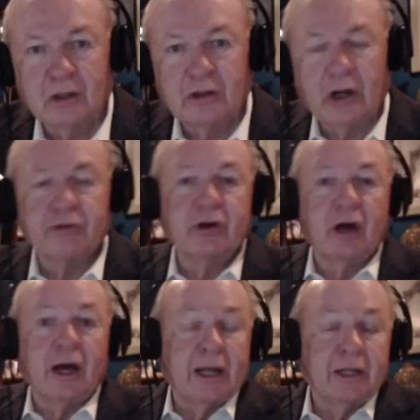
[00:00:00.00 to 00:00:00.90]
No, they're
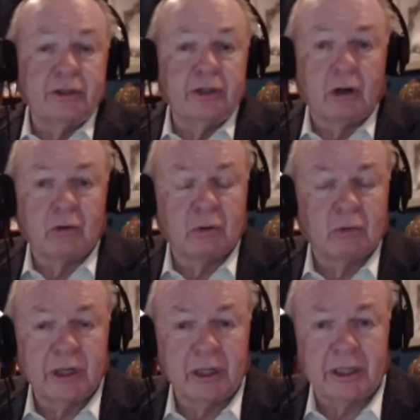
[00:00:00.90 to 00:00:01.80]
not. And, you know, we're
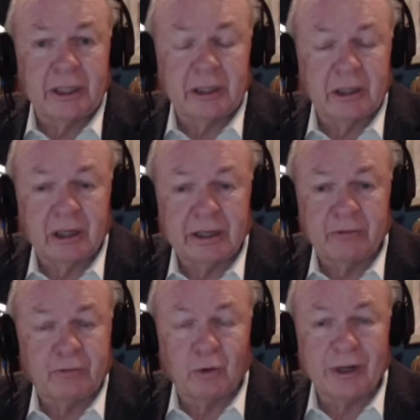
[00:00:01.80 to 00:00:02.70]
really uh, in
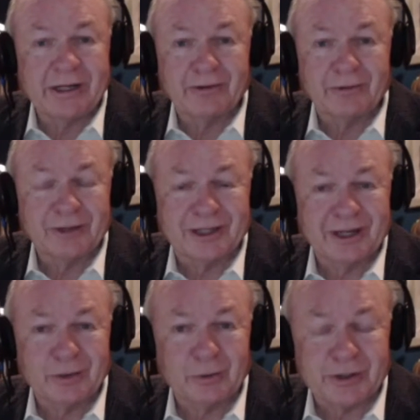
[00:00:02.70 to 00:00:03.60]
forty different
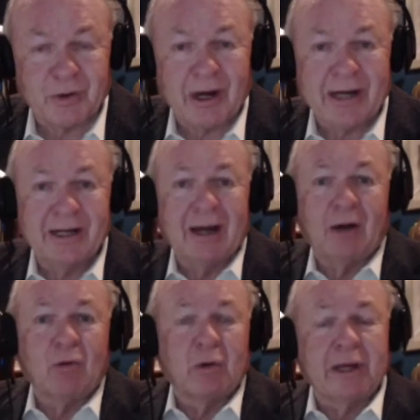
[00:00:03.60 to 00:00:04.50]
countries right
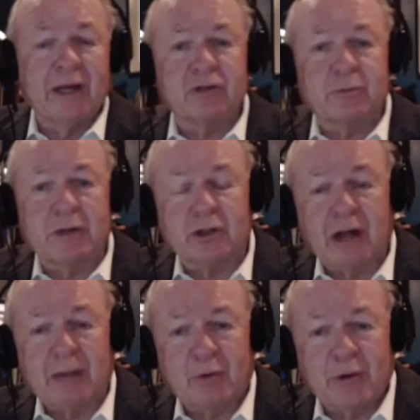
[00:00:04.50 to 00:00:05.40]
now where we have special
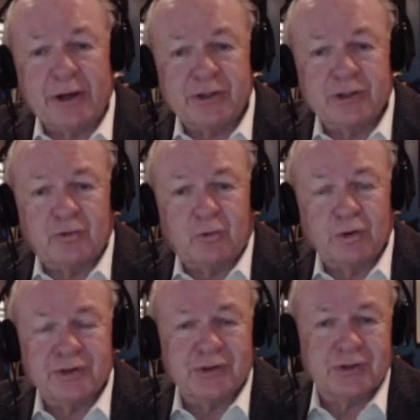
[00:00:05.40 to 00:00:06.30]
operations
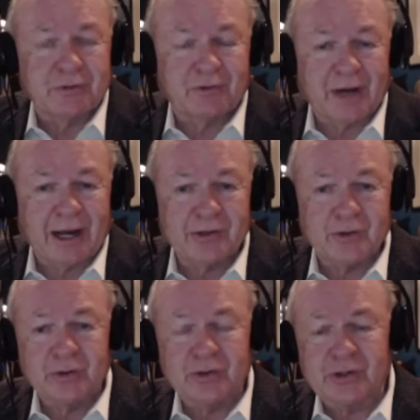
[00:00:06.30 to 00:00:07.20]
forces,
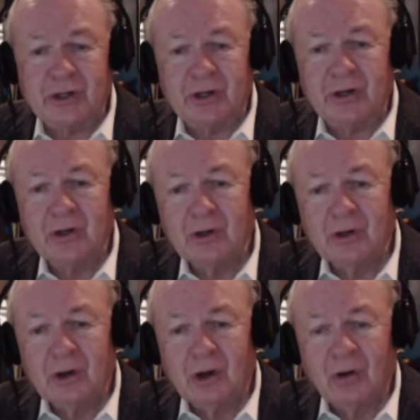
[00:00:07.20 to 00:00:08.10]
advisors, uh,
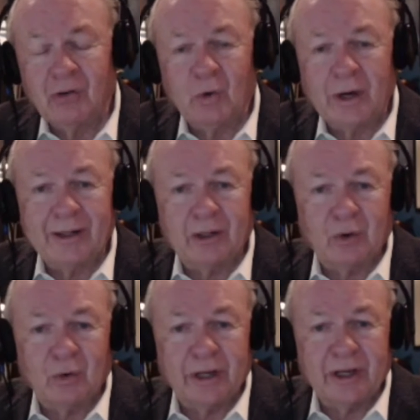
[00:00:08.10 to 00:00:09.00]
all the way to
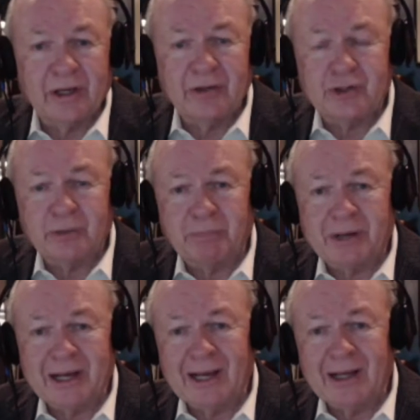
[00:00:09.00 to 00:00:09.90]
Korea,
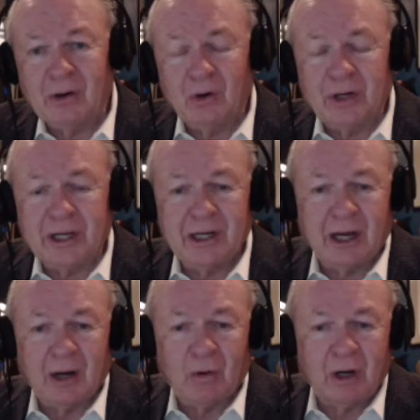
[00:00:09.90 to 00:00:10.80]
Japan,
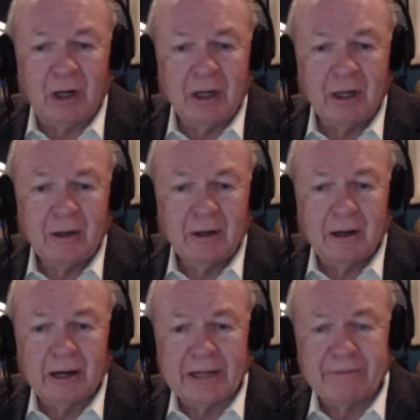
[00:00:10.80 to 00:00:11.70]
Okinawa,
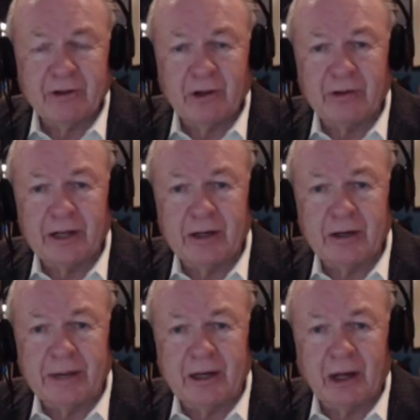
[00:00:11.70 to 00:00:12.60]
uh, even though they
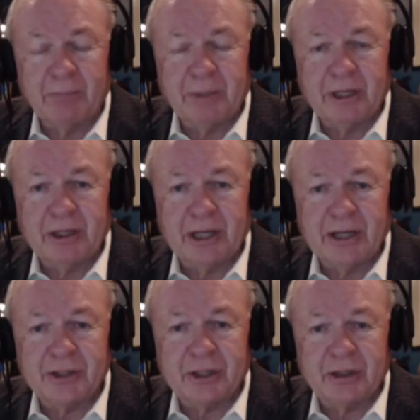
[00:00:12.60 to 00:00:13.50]
may not be
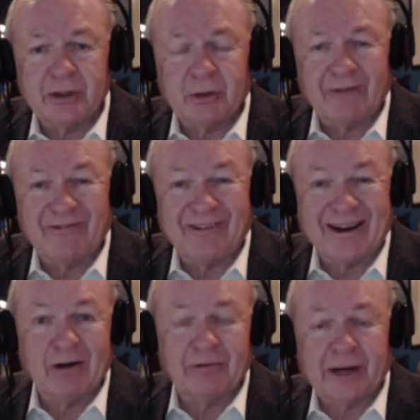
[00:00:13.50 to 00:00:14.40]
engaged in a direct
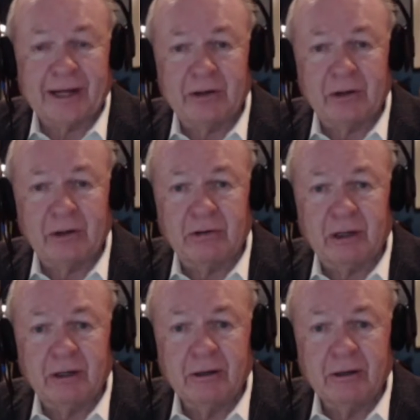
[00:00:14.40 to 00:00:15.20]
firefight or uh,